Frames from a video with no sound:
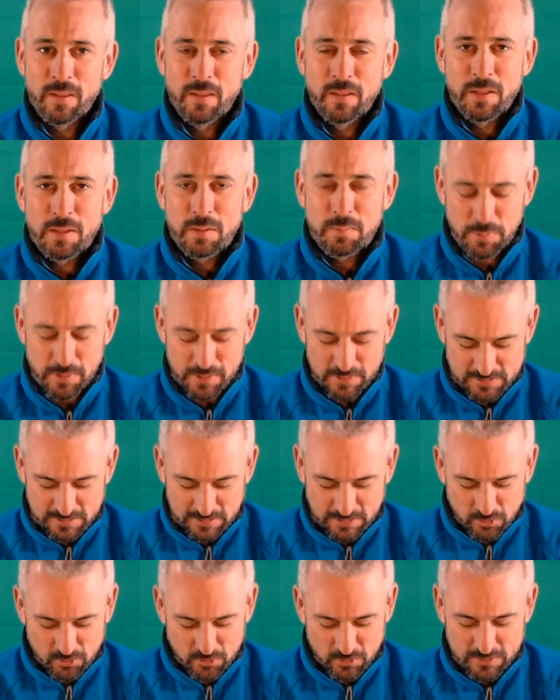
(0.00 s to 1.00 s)
But it's
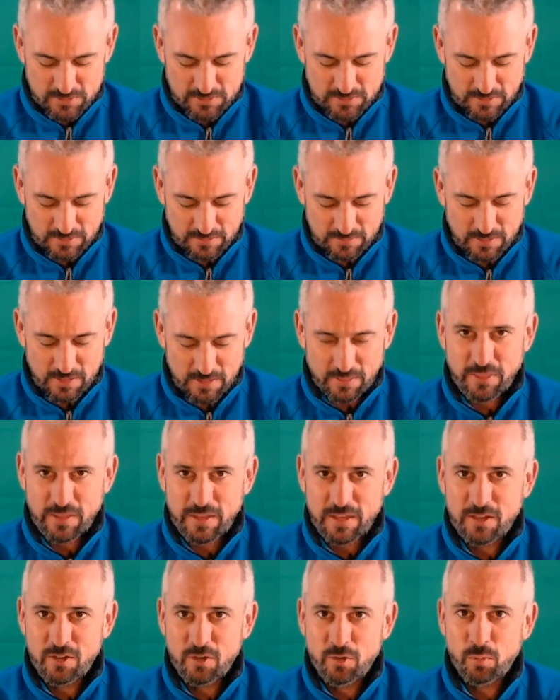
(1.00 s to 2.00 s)
interesting that
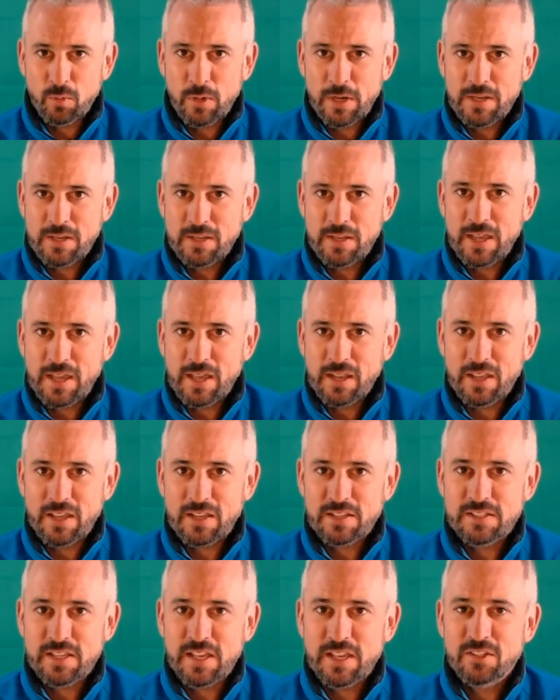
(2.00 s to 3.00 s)
the Greek
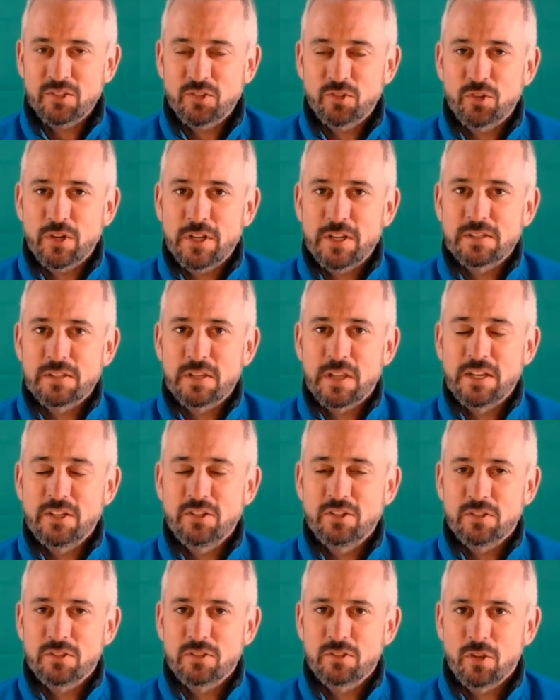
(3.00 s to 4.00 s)
LXX
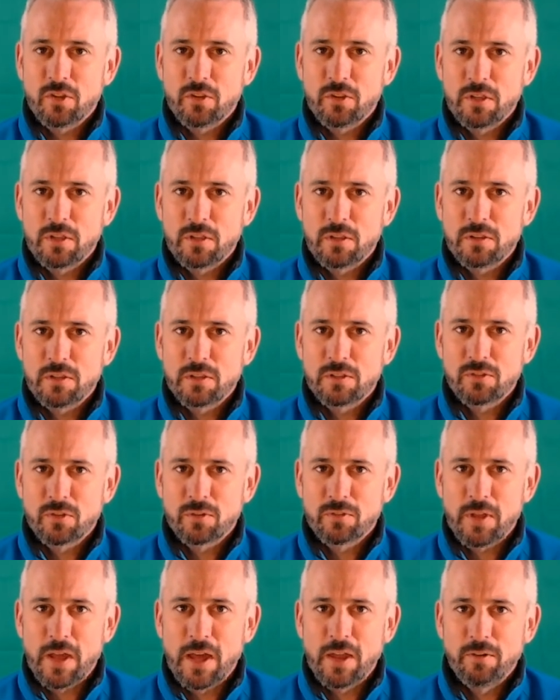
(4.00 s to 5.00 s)
translation, so the sort of
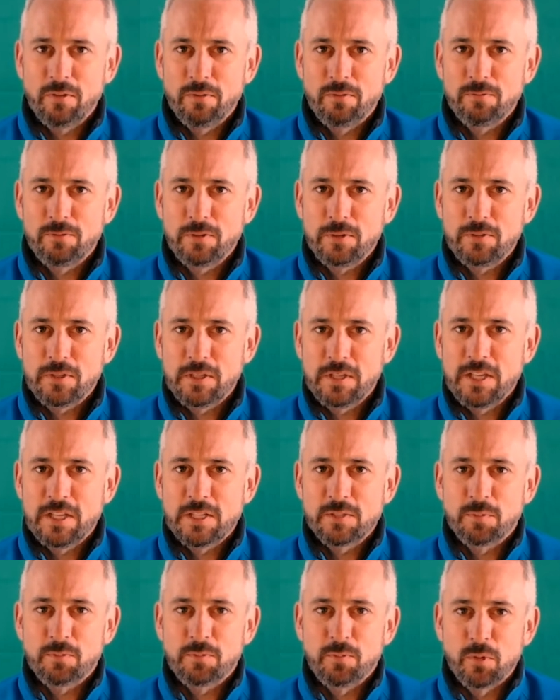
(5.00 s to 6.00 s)
150 years
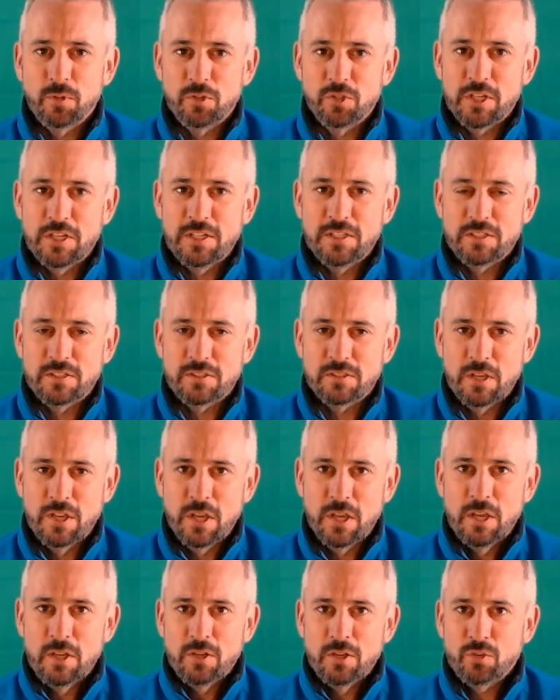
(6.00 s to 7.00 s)
before Jesus'
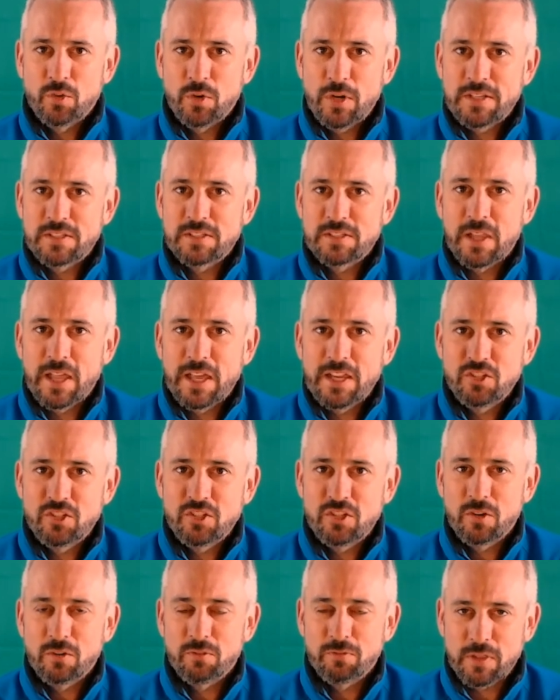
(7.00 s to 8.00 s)
translation
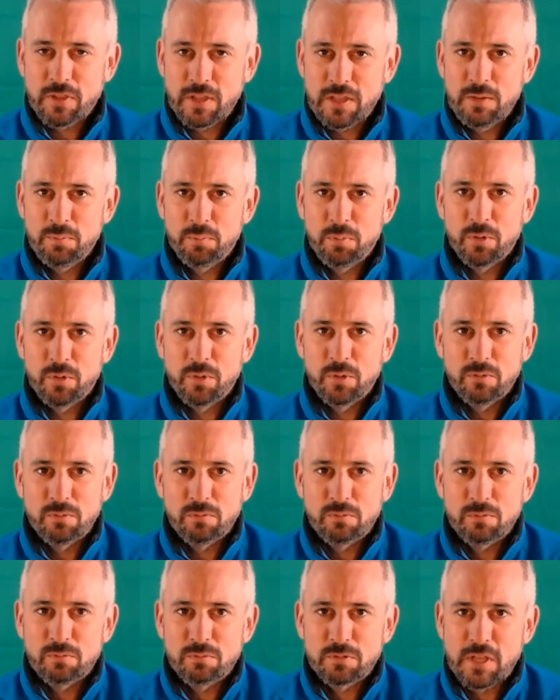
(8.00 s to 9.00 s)
of the Hebrew
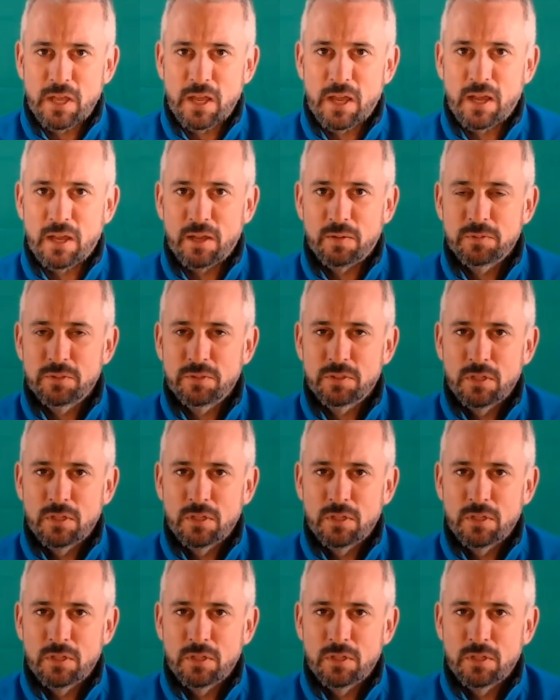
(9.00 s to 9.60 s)
psalms,